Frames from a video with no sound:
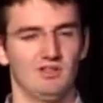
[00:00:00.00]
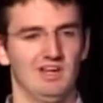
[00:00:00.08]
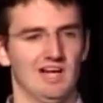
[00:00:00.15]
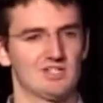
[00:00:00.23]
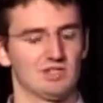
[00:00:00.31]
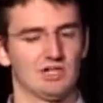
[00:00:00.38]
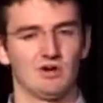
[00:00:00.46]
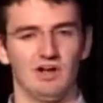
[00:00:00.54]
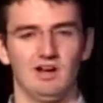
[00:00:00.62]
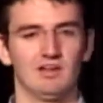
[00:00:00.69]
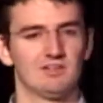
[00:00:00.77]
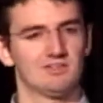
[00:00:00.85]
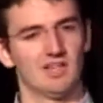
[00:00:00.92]
they actually
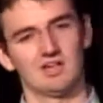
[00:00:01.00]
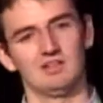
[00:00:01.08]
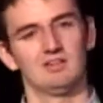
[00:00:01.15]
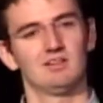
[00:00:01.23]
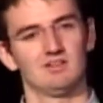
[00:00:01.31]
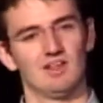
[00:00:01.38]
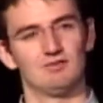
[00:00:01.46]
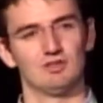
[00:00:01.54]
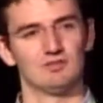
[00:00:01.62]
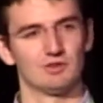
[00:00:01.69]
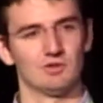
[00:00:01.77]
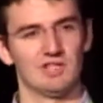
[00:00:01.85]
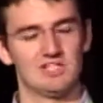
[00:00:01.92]
created a second level
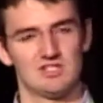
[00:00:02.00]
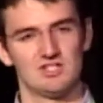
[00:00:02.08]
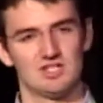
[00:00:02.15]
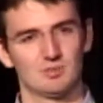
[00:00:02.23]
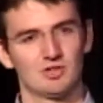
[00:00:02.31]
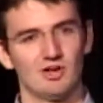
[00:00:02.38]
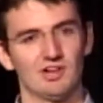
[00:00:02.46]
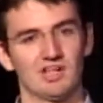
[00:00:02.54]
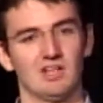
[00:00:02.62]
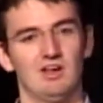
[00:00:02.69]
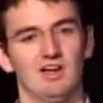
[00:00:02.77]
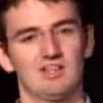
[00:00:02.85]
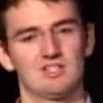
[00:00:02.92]
of relationship called a
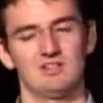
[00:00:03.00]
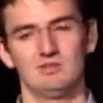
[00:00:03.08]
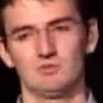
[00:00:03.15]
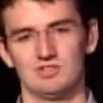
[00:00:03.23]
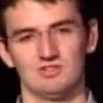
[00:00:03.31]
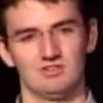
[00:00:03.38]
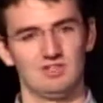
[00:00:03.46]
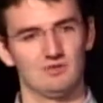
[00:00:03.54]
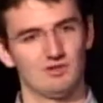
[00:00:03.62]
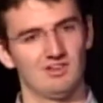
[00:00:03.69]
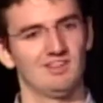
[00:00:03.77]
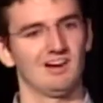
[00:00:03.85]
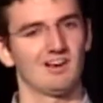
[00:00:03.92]
connection, which is
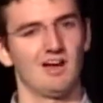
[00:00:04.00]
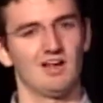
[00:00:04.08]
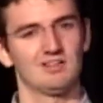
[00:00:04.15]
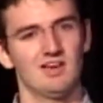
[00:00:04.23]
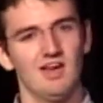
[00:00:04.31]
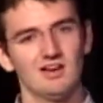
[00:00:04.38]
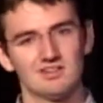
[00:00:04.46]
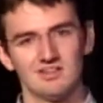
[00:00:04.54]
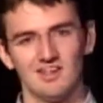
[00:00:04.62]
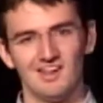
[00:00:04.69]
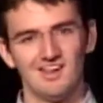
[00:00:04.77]
different than a contact.